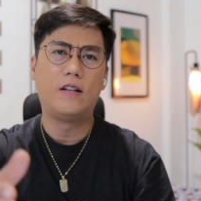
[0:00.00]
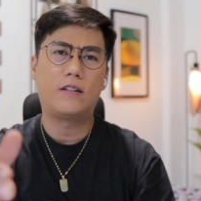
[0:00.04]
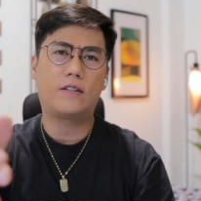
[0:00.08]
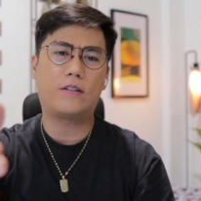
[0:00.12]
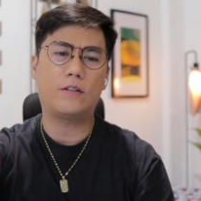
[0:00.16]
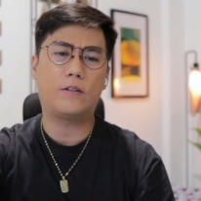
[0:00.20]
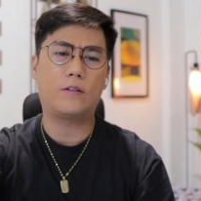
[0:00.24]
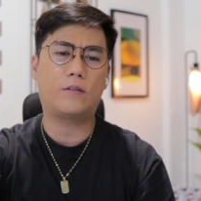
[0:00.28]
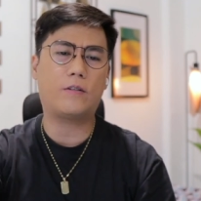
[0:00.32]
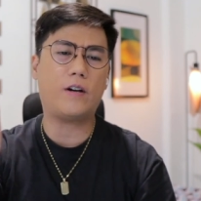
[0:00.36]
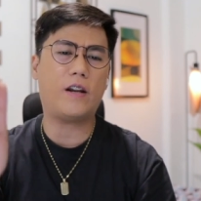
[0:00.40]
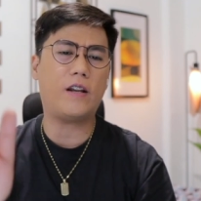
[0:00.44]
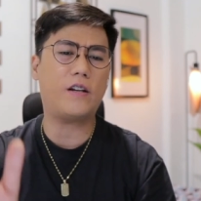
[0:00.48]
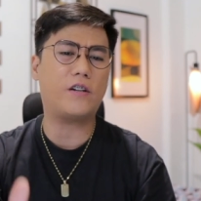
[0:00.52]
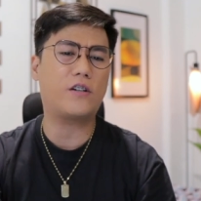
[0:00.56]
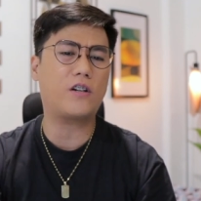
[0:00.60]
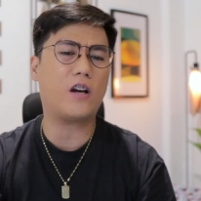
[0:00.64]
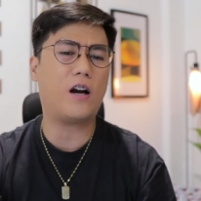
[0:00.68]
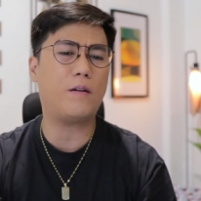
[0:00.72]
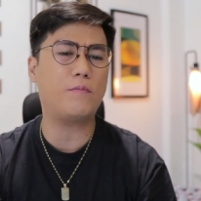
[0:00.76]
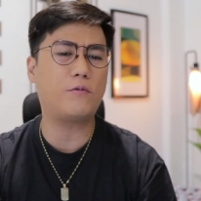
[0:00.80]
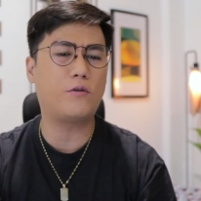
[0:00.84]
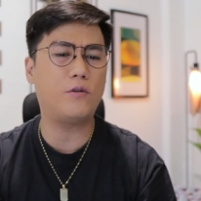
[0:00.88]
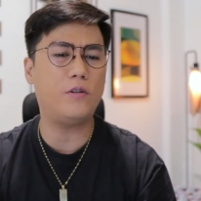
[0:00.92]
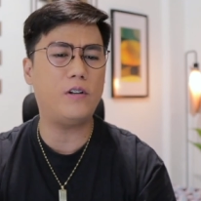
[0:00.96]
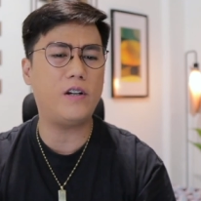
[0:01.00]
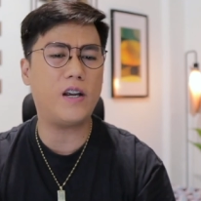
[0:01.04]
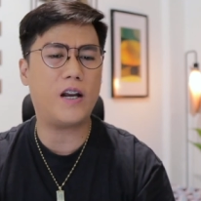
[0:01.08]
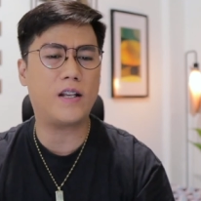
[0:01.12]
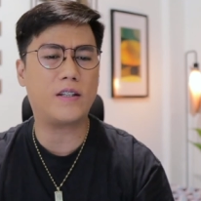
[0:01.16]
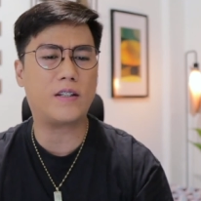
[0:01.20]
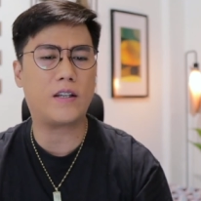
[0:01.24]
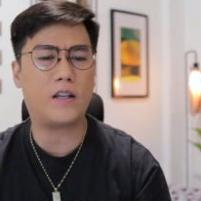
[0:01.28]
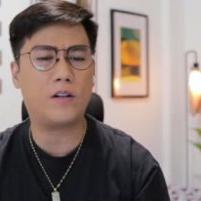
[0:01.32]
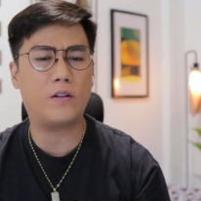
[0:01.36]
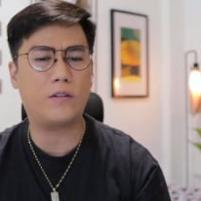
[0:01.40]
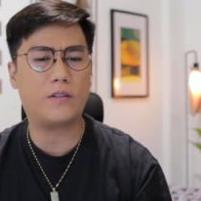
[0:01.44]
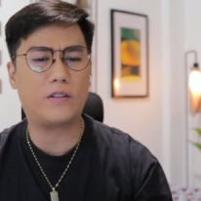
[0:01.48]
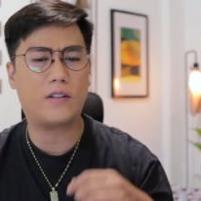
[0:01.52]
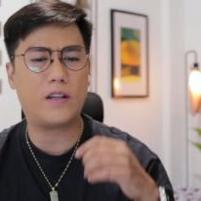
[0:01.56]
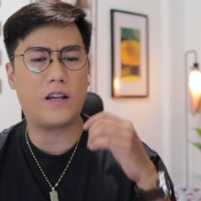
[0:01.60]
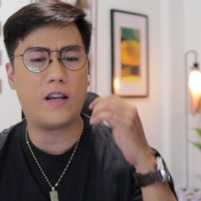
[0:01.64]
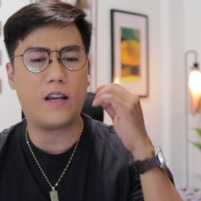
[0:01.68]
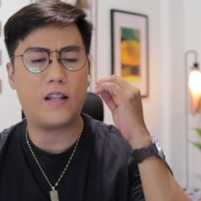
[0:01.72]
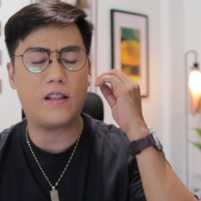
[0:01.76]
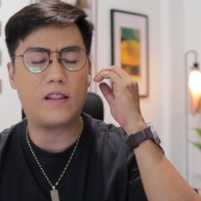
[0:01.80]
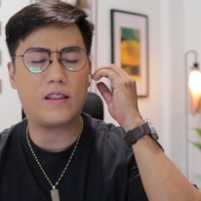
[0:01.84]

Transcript: So, great job, Julian San Jose.